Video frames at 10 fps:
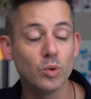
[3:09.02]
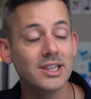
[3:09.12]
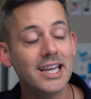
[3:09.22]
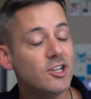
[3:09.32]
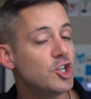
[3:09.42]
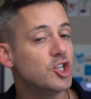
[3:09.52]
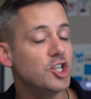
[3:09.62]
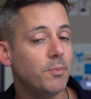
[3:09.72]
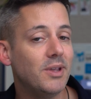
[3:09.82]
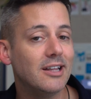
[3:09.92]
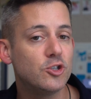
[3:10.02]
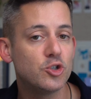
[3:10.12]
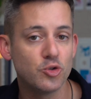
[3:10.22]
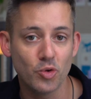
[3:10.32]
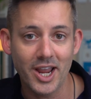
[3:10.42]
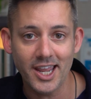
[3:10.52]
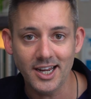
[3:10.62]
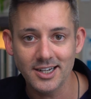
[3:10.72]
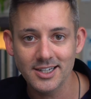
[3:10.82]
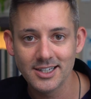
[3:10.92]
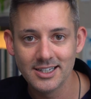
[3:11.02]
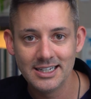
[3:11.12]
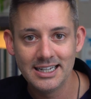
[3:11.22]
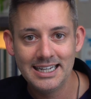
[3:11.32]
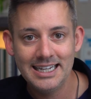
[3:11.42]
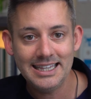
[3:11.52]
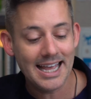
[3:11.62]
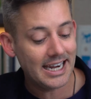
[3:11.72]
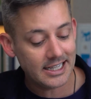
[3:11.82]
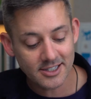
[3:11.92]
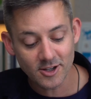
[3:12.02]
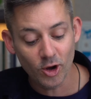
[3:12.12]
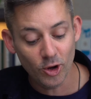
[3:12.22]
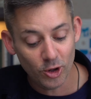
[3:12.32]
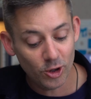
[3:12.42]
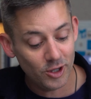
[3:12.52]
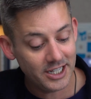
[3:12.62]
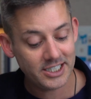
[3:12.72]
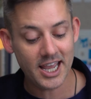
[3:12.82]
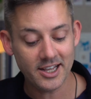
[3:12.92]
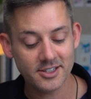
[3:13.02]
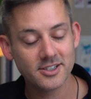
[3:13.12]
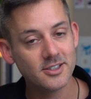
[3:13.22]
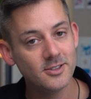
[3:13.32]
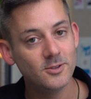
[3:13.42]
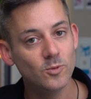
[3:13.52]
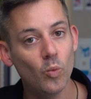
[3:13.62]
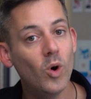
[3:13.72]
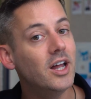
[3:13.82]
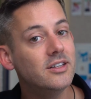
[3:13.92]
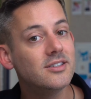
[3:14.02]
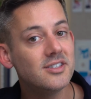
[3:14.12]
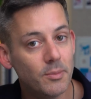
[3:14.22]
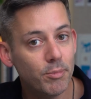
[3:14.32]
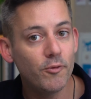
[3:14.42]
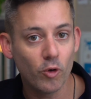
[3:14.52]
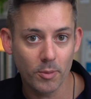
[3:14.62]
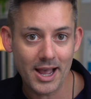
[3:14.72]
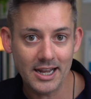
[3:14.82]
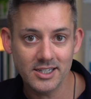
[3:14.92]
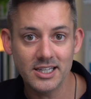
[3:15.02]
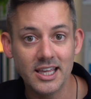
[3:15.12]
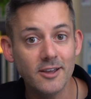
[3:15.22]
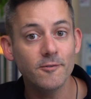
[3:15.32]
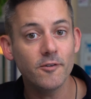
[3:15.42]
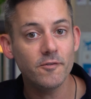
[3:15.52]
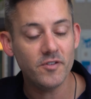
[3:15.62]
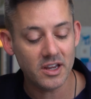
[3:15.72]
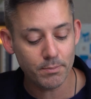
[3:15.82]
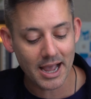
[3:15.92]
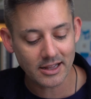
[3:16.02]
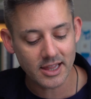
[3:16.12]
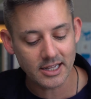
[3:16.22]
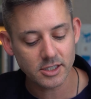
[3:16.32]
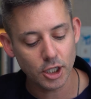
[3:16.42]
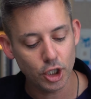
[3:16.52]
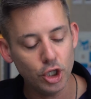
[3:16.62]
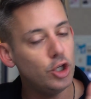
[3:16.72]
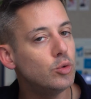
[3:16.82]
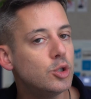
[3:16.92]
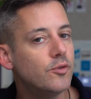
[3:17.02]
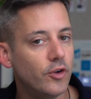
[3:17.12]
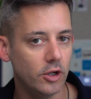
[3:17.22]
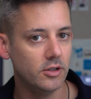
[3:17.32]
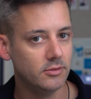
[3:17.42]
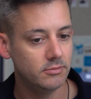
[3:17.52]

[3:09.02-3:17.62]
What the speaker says: relationship gets strained. That is all it takes. One simple format to give feedback that's useful,